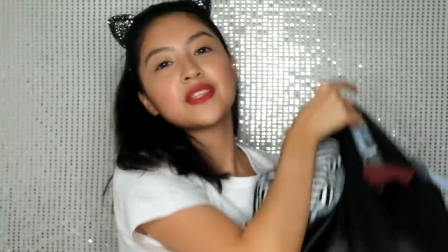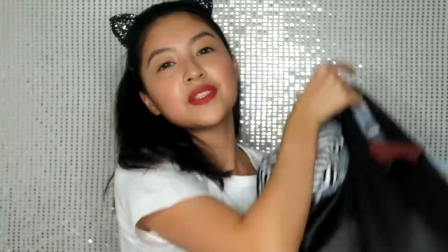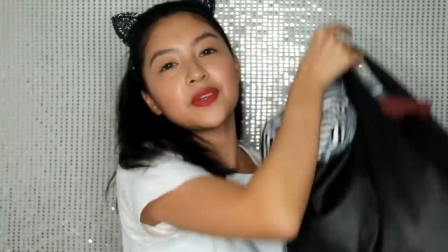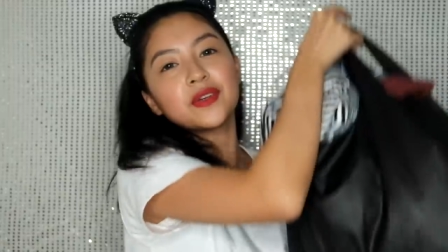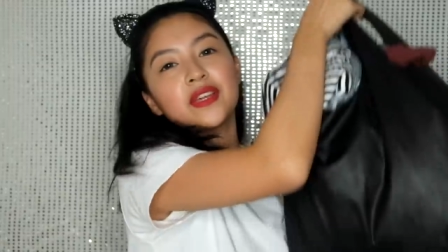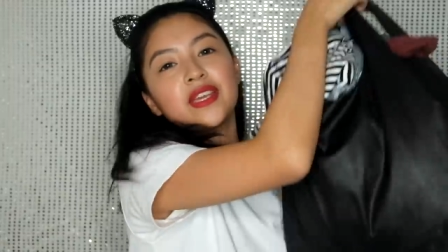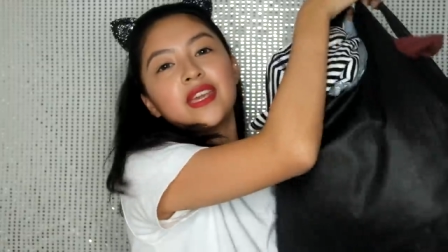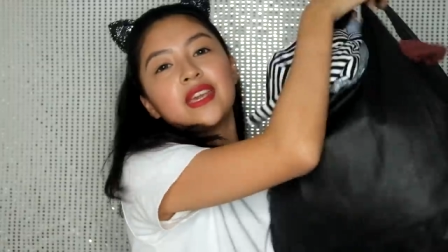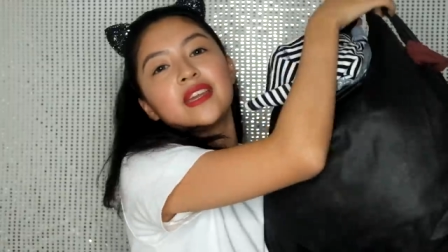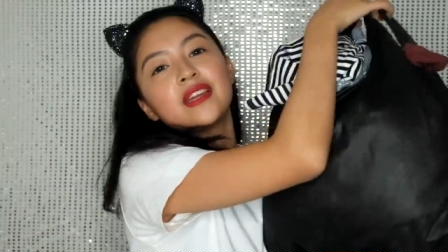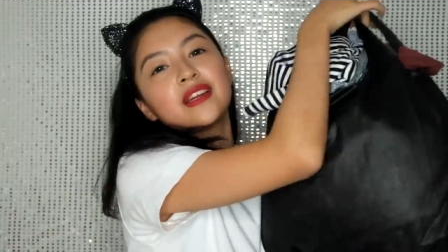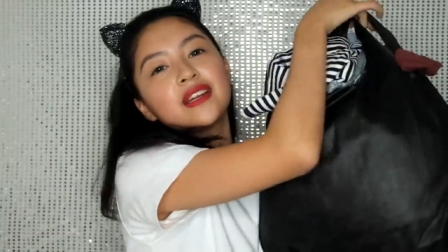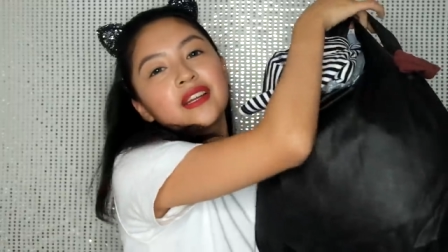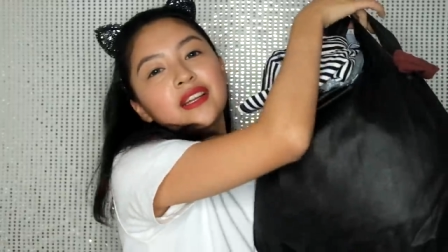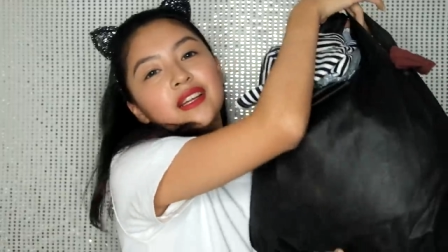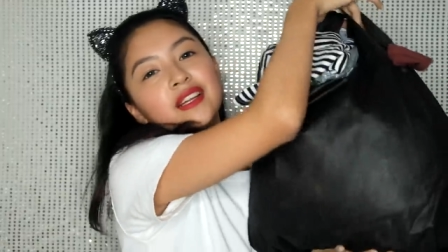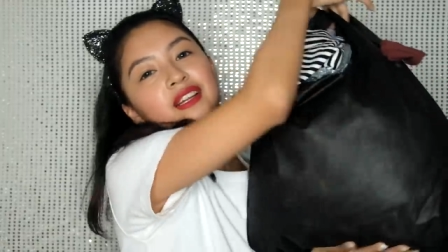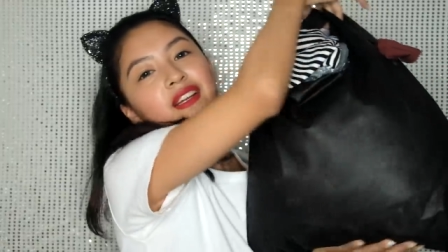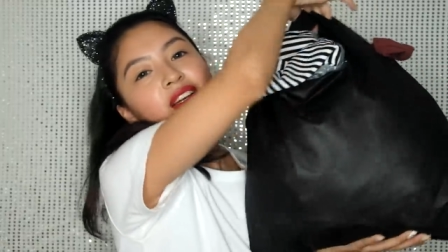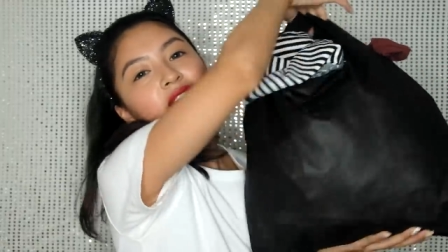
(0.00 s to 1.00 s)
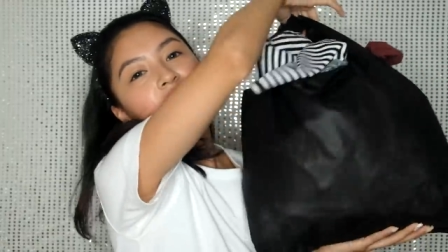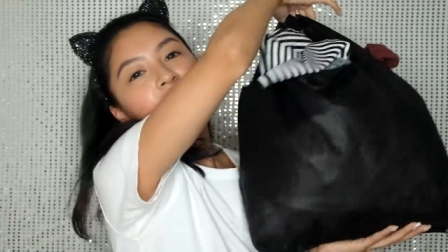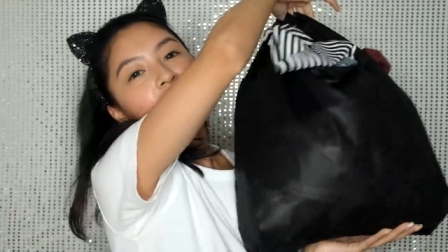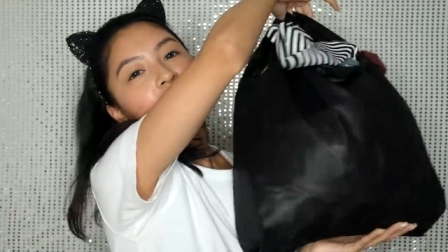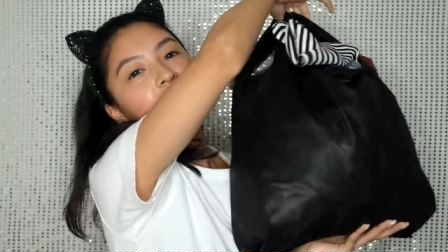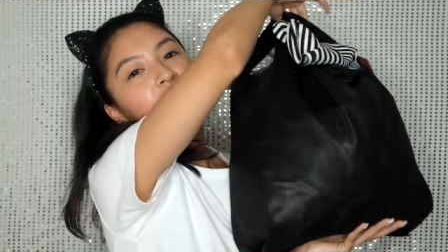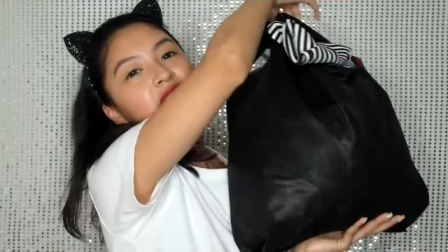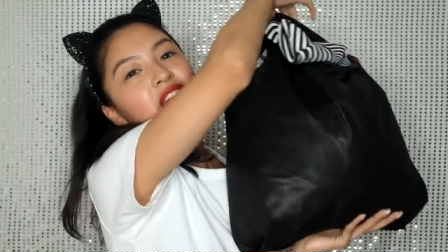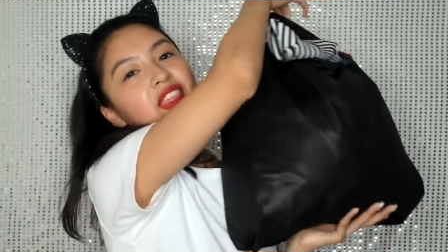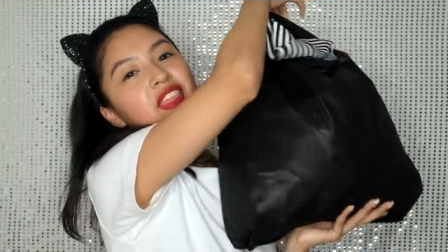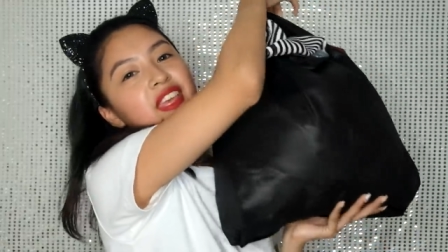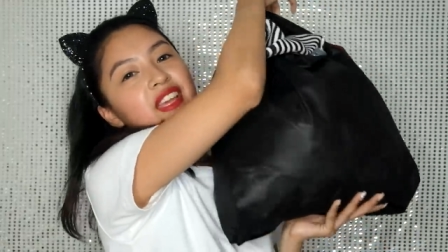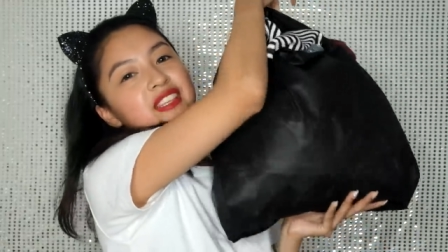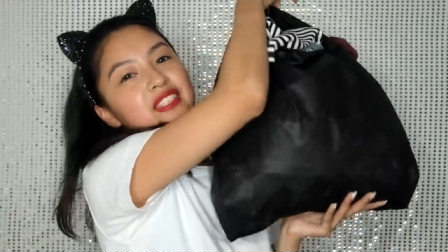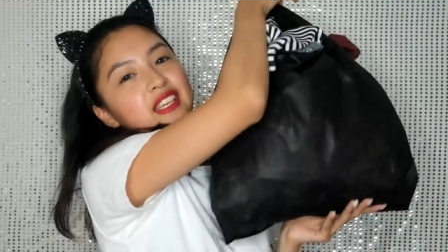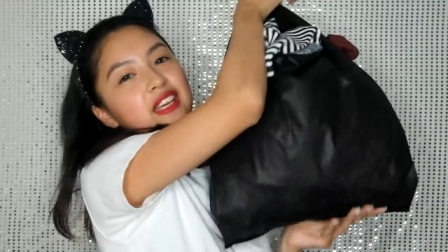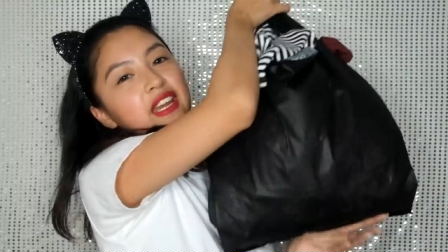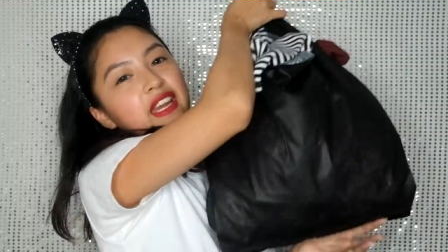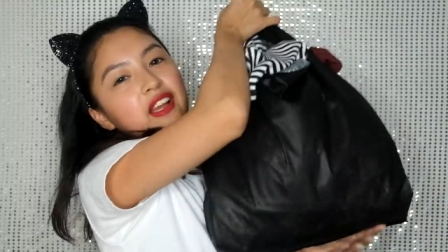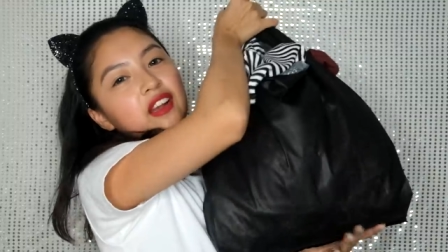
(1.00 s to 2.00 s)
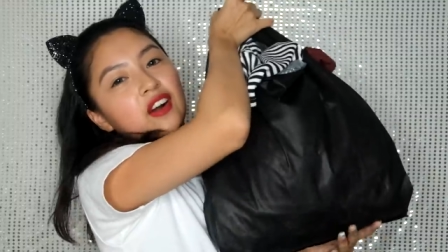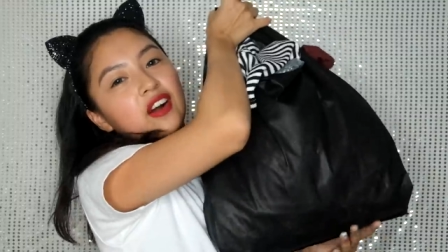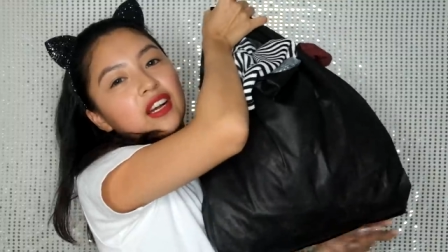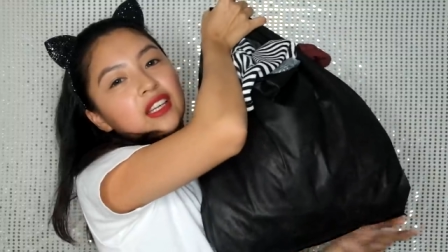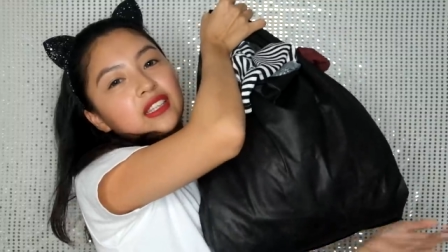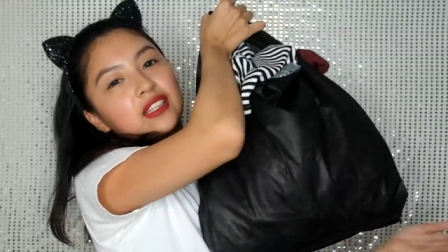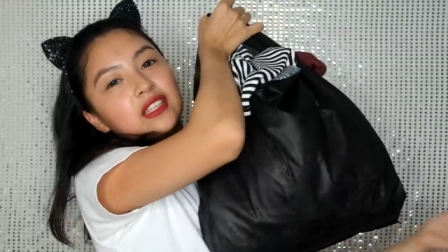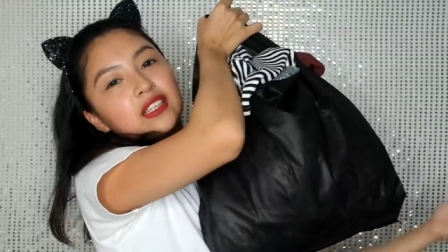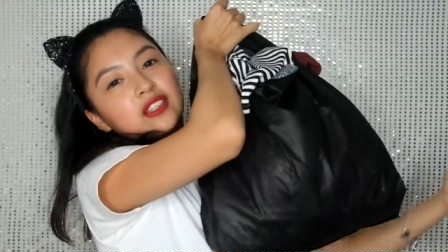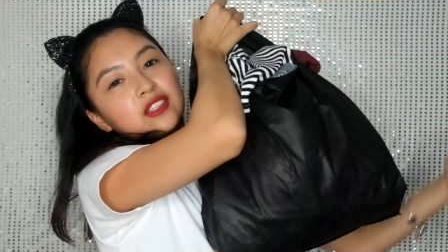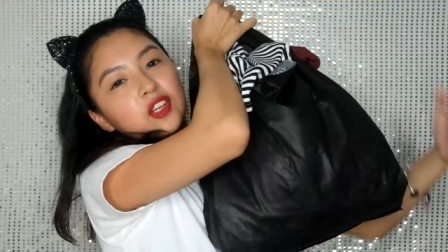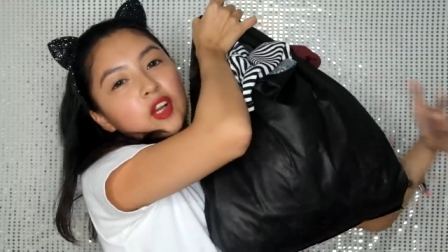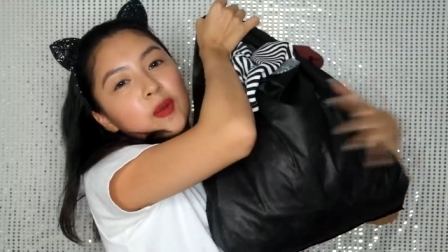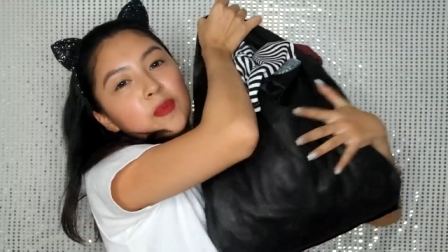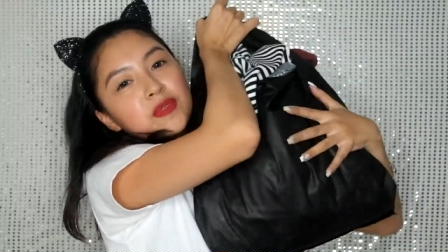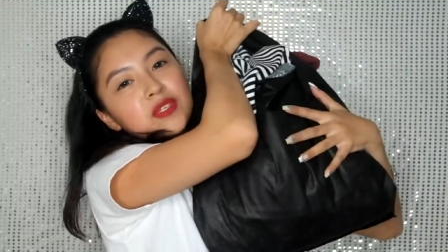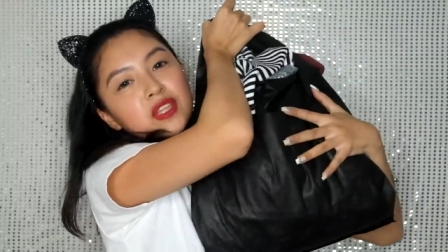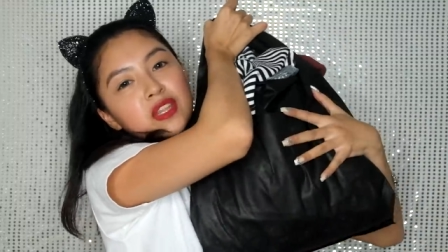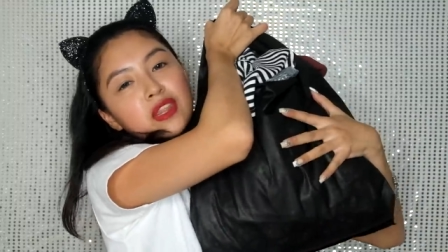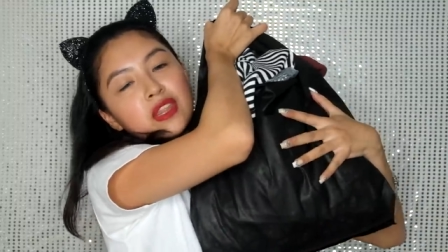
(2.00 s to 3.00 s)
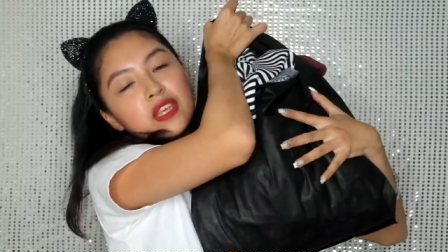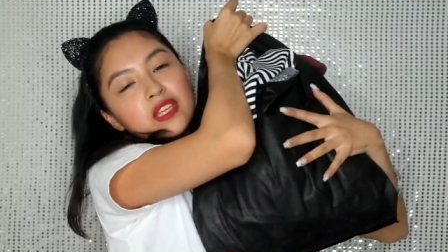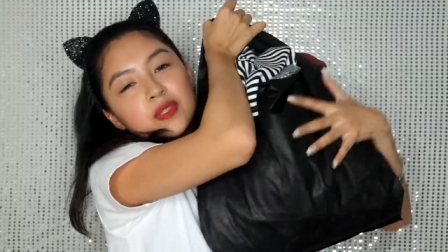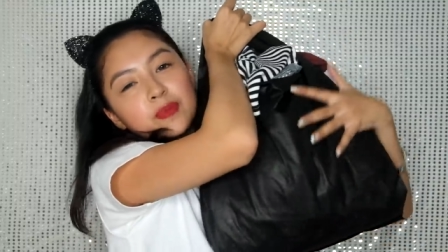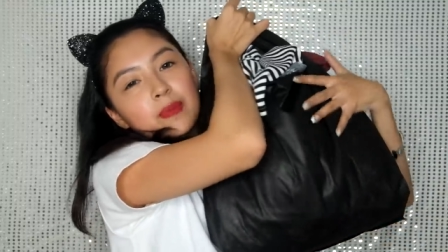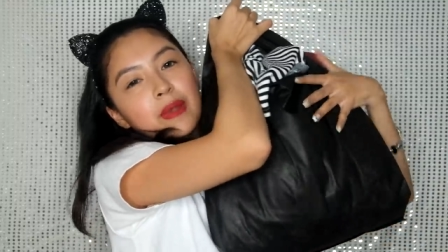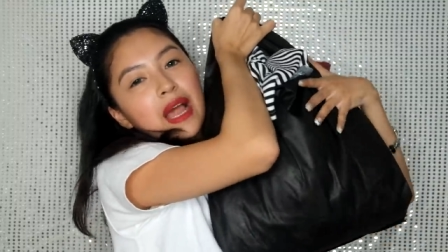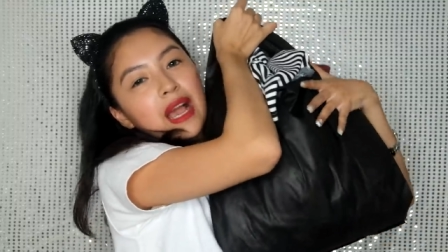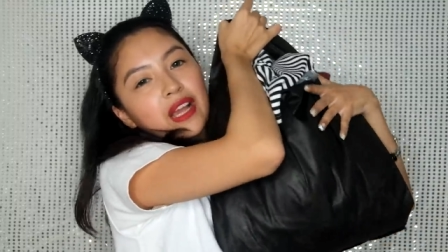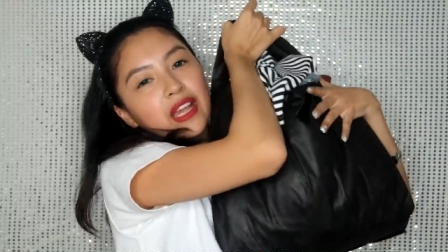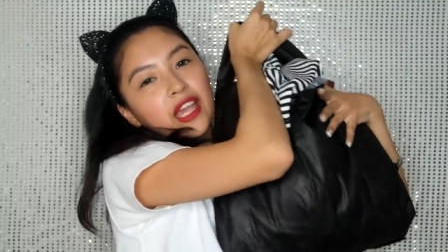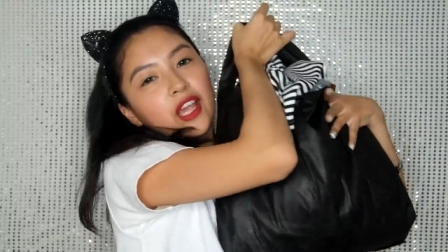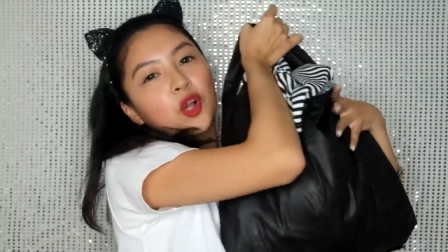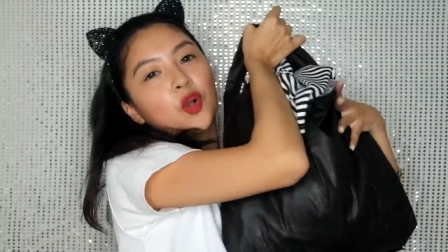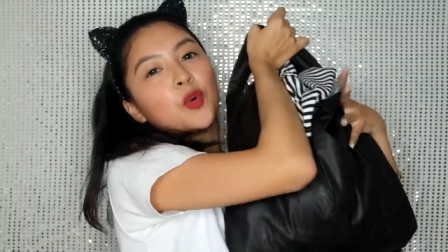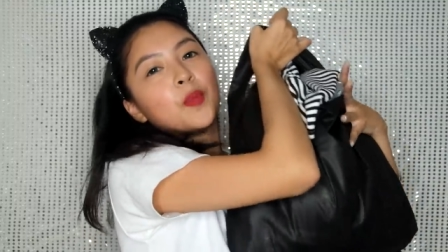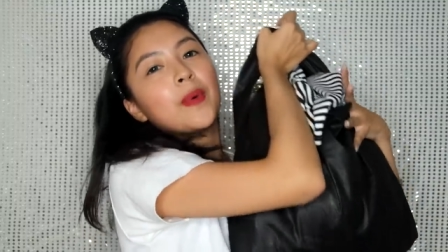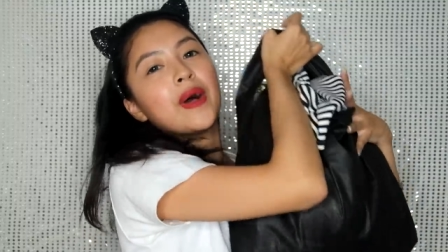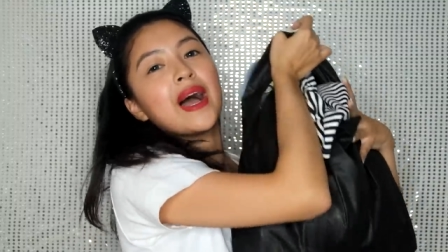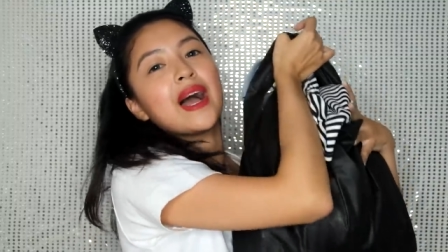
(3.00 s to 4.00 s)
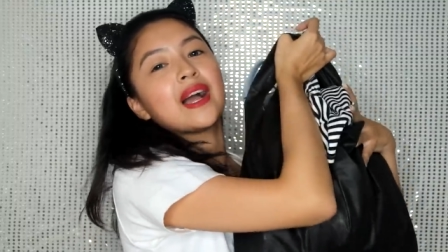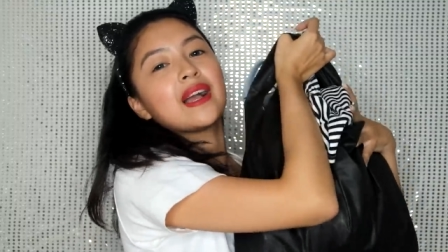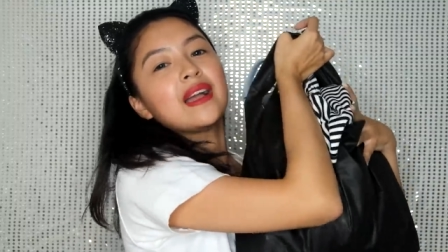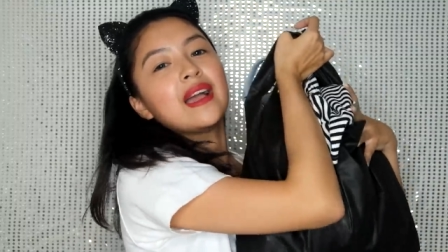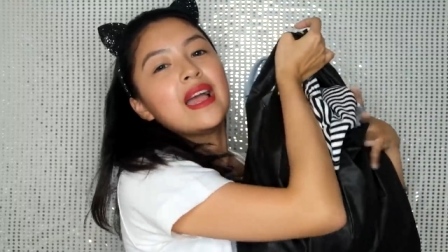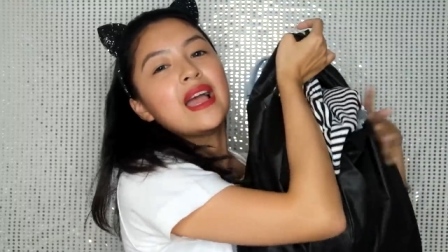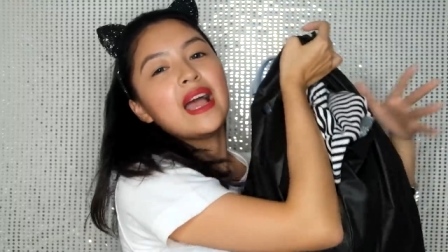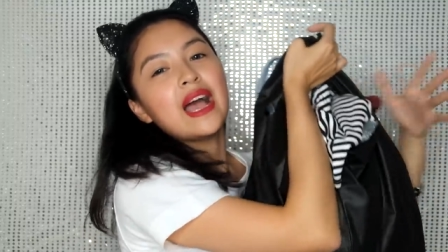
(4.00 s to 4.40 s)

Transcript: So here are the things that I got. It comes in this black eco bag.